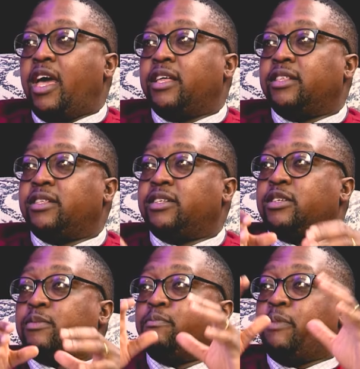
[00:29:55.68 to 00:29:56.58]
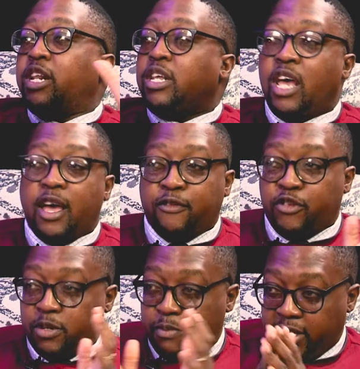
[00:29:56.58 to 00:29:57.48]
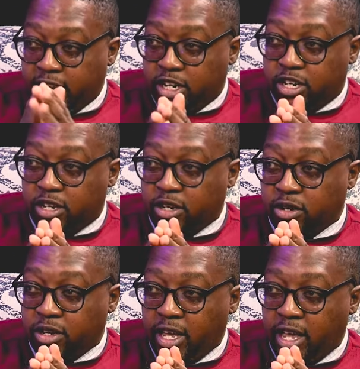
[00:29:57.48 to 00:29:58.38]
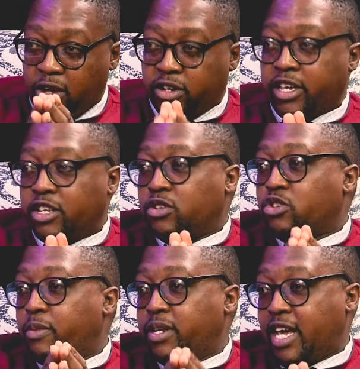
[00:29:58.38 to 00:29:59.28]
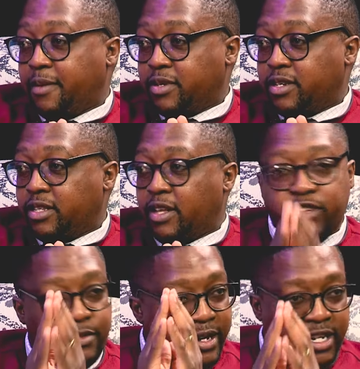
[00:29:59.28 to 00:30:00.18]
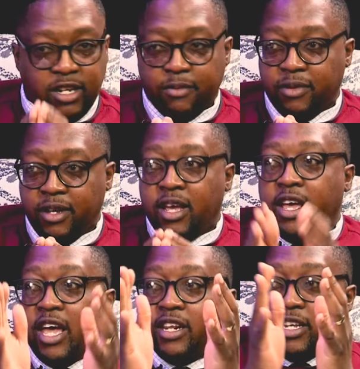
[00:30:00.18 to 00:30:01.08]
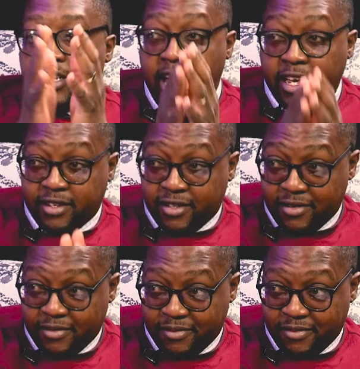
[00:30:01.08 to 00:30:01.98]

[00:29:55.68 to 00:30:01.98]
And many have respected Elder Kitso so many times. They've respected him, and he dies.